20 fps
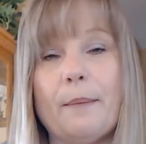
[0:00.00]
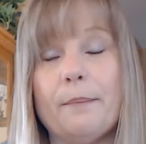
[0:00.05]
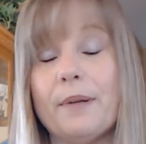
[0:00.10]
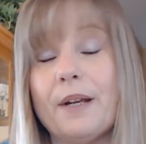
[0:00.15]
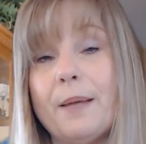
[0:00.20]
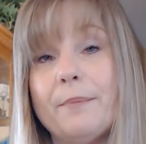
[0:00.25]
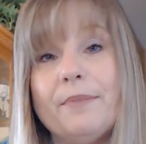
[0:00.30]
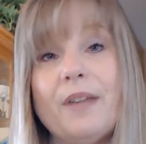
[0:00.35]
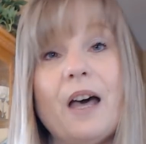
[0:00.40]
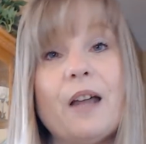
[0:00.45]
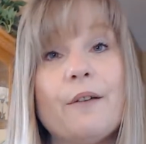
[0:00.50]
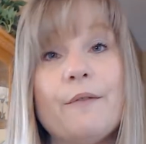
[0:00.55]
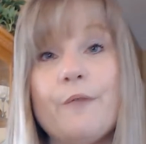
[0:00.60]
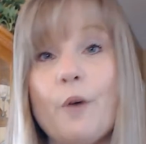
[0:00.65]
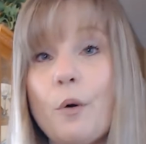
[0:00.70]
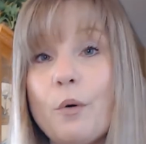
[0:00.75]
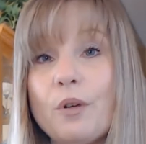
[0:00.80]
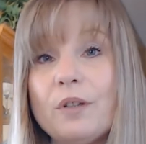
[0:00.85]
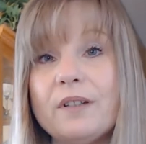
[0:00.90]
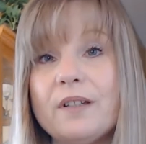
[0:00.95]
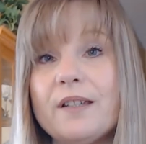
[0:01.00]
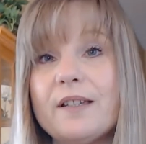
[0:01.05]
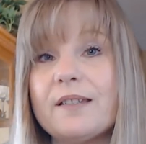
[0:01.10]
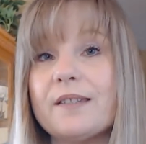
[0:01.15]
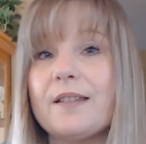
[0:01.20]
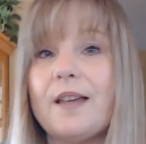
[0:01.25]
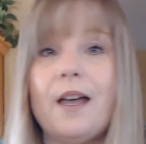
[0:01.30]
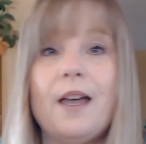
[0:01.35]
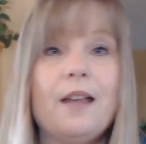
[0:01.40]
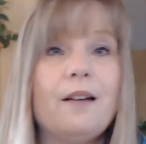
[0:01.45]
But I'm not a vocalist.
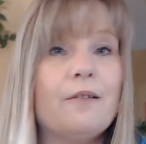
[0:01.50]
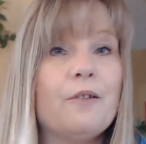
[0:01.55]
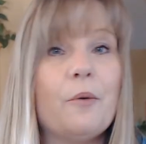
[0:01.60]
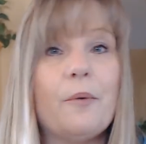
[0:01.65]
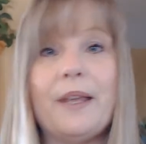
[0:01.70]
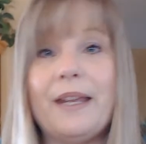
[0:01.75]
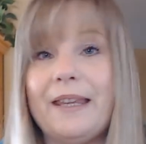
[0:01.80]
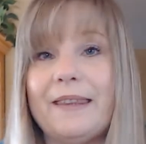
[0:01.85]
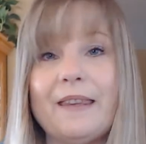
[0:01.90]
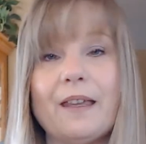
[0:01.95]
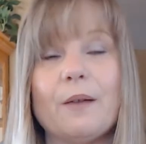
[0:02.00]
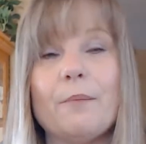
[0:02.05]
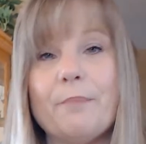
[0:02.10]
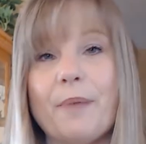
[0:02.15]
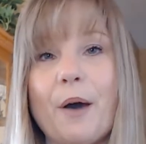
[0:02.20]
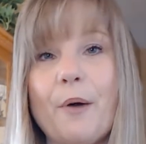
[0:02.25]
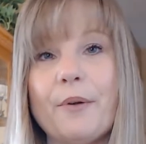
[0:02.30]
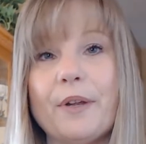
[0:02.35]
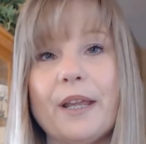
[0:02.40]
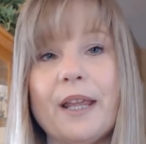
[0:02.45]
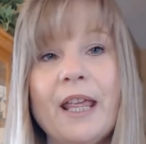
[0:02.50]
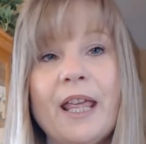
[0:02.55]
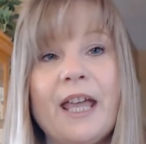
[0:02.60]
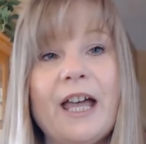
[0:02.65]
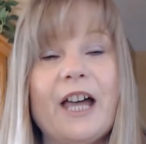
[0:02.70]
I don't know anything about it.